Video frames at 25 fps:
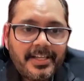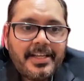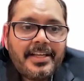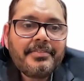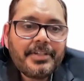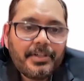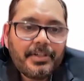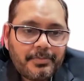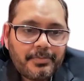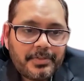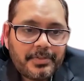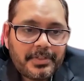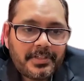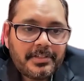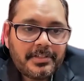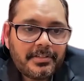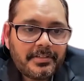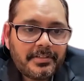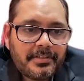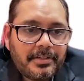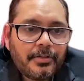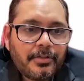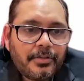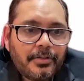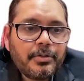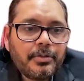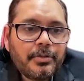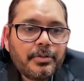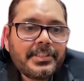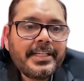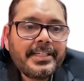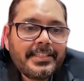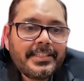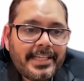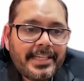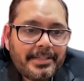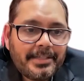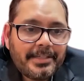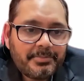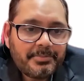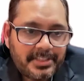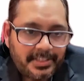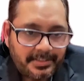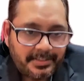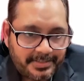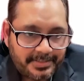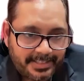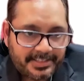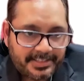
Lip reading: We don't want to grow 10 times in our